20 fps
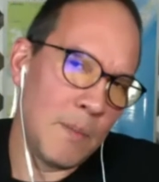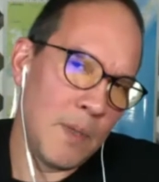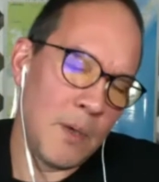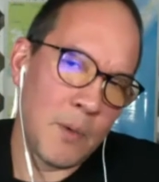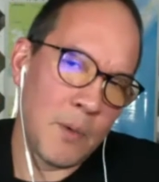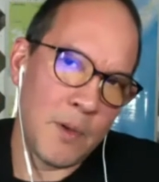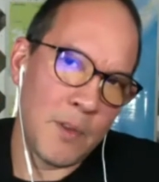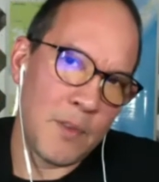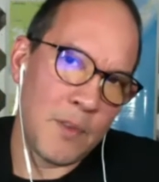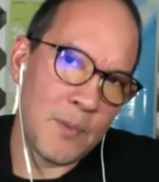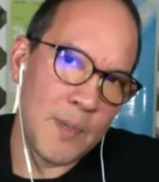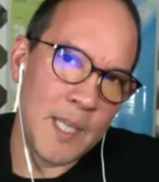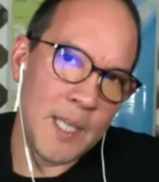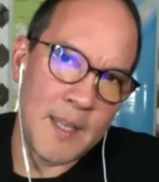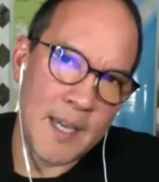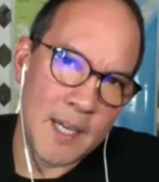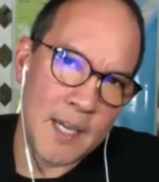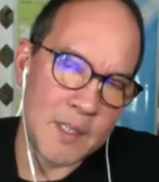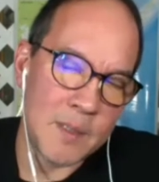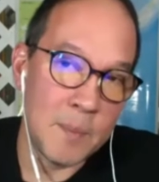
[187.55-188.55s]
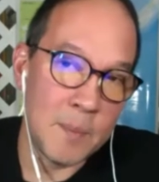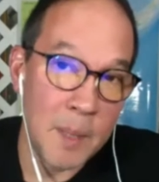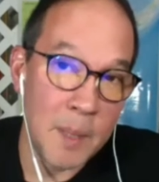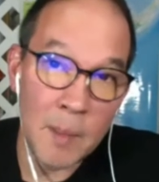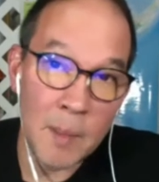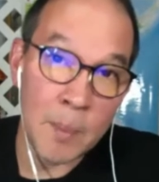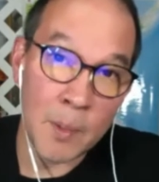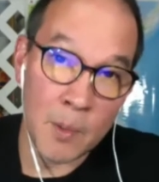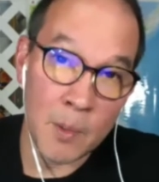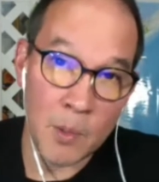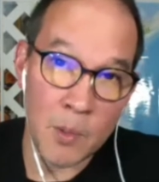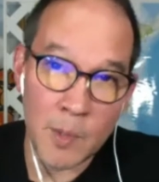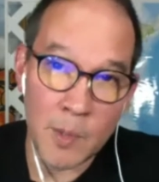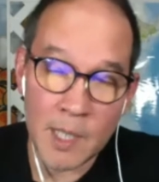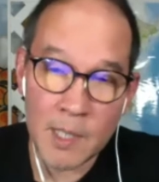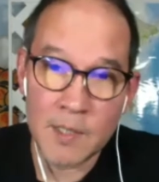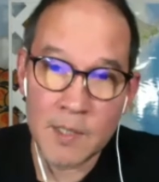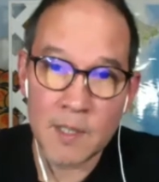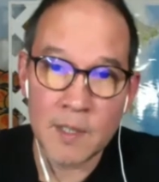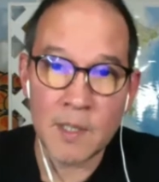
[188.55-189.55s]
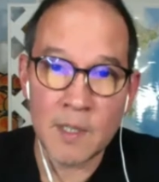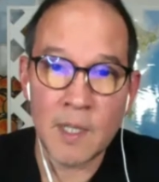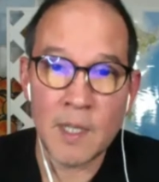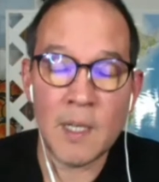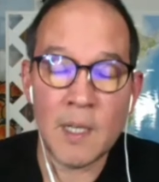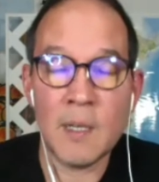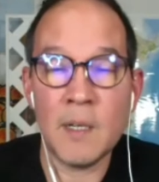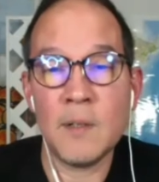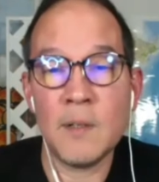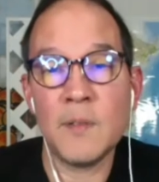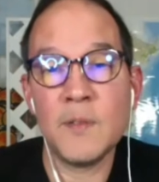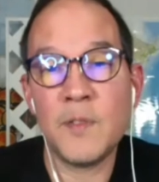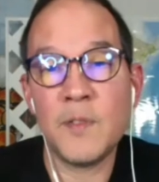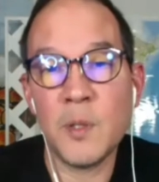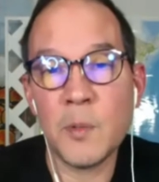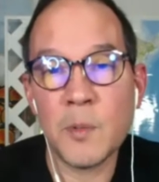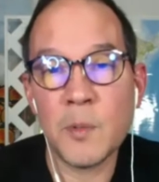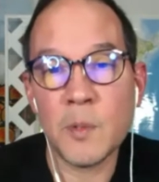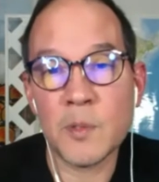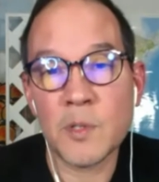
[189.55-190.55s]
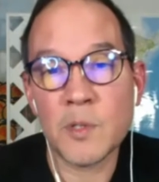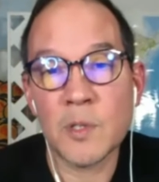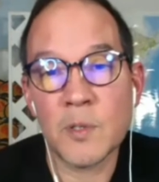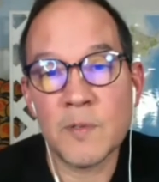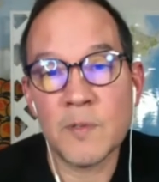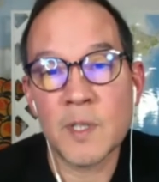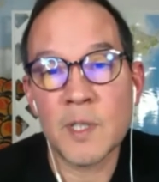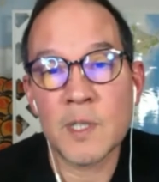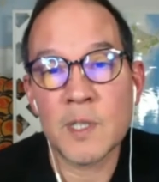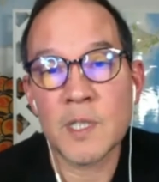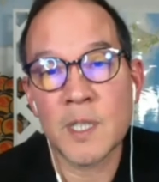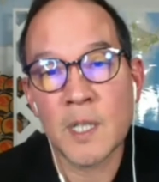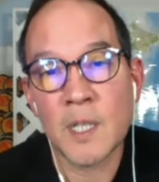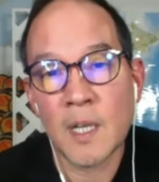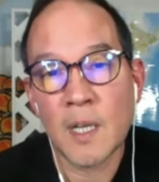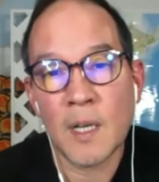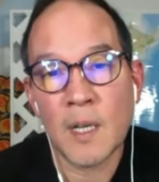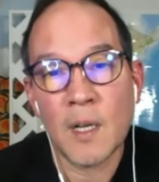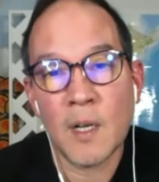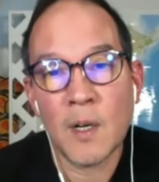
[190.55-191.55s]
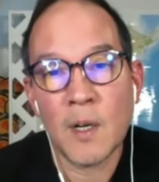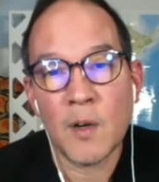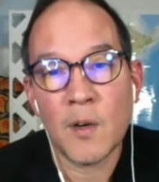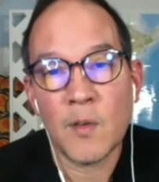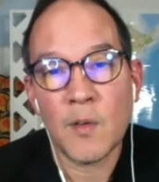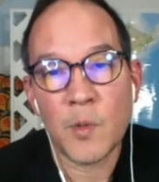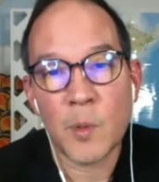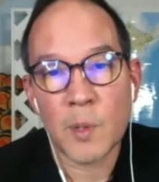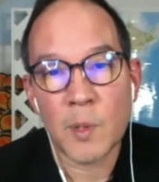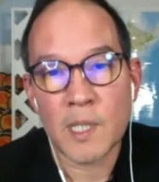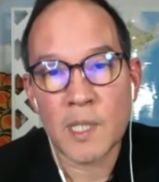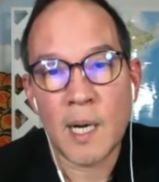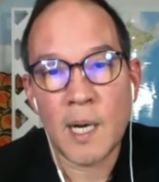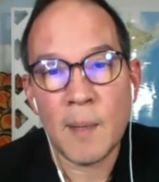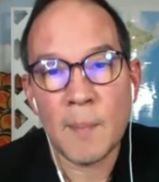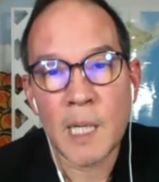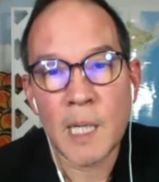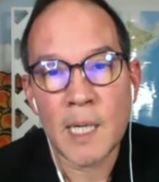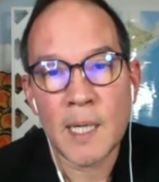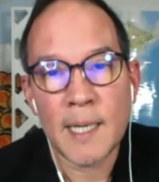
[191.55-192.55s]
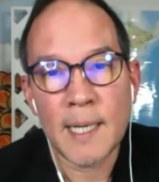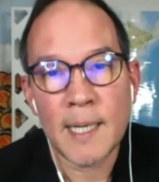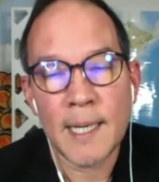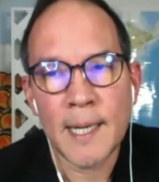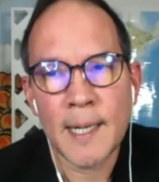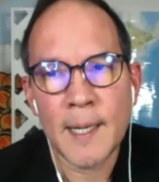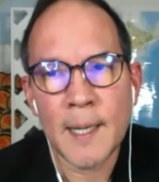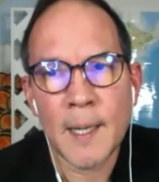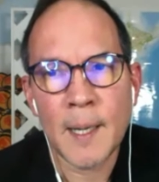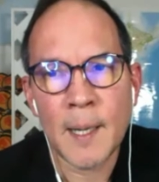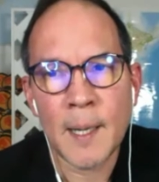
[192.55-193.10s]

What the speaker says: there were 3,000 people who went to the funeral service for Tama, and